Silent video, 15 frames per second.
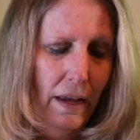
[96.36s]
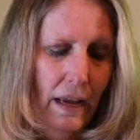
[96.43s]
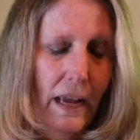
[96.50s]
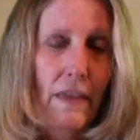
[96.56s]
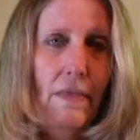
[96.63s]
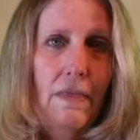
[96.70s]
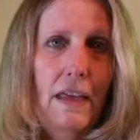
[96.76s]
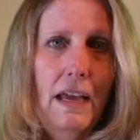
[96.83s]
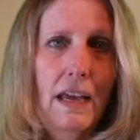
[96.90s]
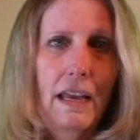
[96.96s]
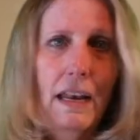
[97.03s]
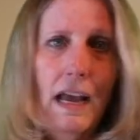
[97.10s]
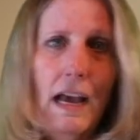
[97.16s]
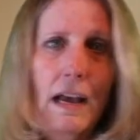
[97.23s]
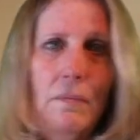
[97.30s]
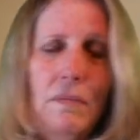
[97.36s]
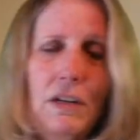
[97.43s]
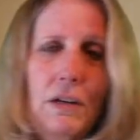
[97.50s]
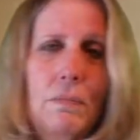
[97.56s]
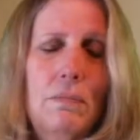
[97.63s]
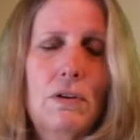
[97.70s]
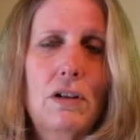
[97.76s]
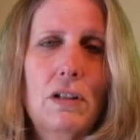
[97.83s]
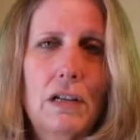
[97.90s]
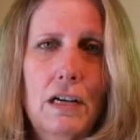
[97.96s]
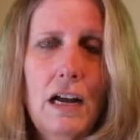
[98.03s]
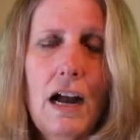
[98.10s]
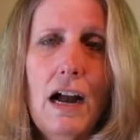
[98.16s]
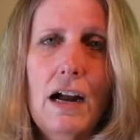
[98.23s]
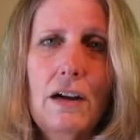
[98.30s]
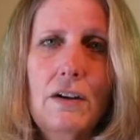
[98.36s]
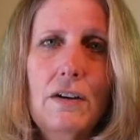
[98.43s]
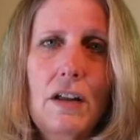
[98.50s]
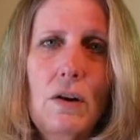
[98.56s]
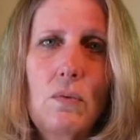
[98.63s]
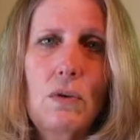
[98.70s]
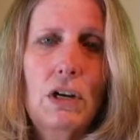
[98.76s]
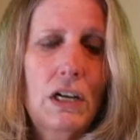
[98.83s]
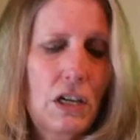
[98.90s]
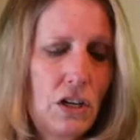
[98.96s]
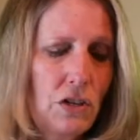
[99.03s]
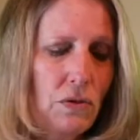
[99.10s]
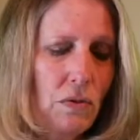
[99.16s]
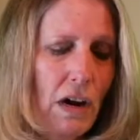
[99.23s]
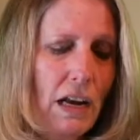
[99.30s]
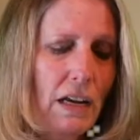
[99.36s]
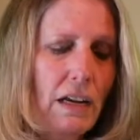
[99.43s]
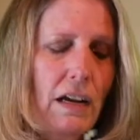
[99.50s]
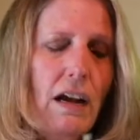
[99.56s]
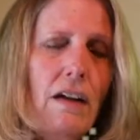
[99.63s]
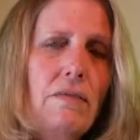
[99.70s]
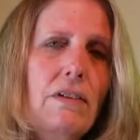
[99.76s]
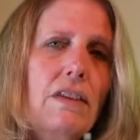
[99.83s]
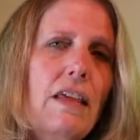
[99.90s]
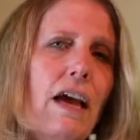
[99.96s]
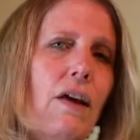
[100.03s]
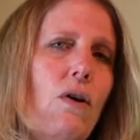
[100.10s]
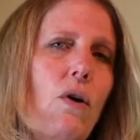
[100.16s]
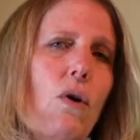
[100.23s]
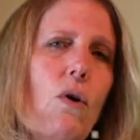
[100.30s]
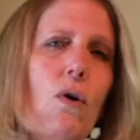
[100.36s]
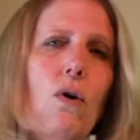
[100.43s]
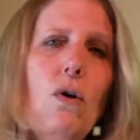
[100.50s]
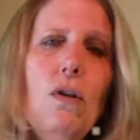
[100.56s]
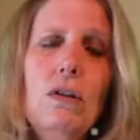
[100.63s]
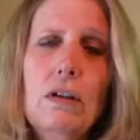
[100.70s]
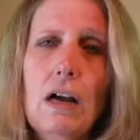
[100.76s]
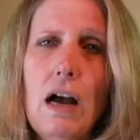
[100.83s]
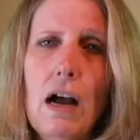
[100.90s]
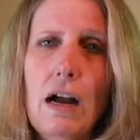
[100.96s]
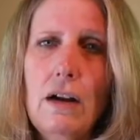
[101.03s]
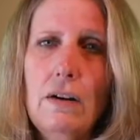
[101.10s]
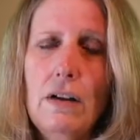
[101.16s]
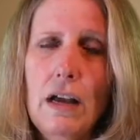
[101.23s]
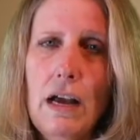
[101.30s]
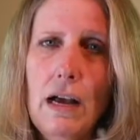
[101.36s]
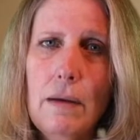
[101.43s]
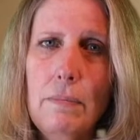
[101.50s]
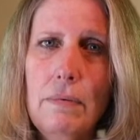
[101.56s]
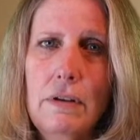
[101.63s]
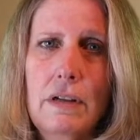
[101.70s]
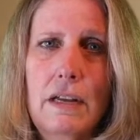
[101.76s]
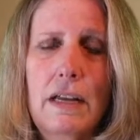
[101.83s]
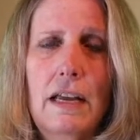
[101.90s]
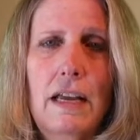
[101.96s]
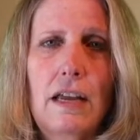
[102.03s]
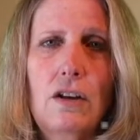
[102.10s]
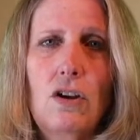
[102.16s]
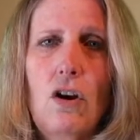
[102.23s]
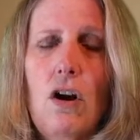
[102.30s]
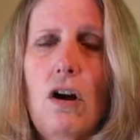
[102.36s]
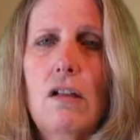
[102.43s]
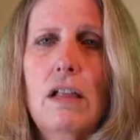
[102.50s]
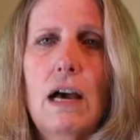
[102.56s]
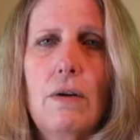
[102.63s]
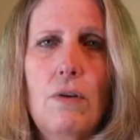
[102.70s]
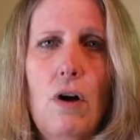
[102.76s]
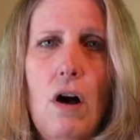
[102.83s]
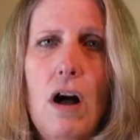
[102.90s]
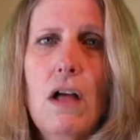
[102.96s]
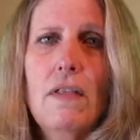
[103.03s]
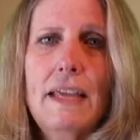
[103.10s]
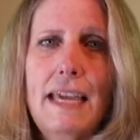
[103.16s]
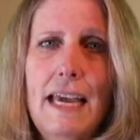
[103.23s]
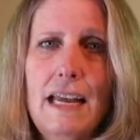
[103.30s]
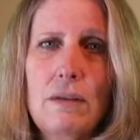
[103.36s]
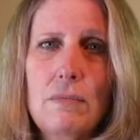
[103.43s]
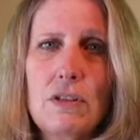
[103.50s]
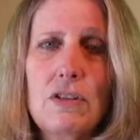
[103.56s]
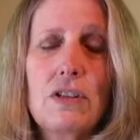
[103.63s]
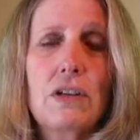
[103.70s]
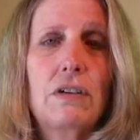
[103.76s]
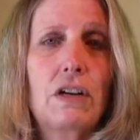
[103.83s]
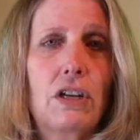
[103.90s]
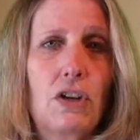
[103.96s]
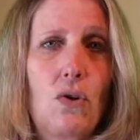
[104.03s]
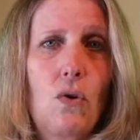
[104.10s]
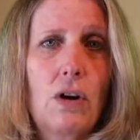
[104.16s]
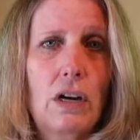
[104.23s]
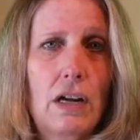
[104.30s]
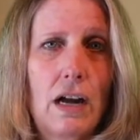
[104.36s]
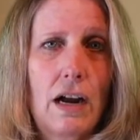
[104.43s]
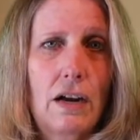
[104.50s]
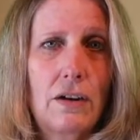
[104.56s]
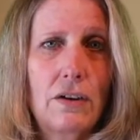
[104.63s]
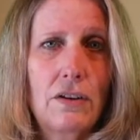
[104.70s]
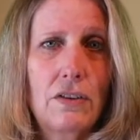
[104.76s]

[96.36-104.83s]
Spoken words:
And then I'm going to pull a card and we're going to try to cover that whole card up and call out all the animals that are on your card.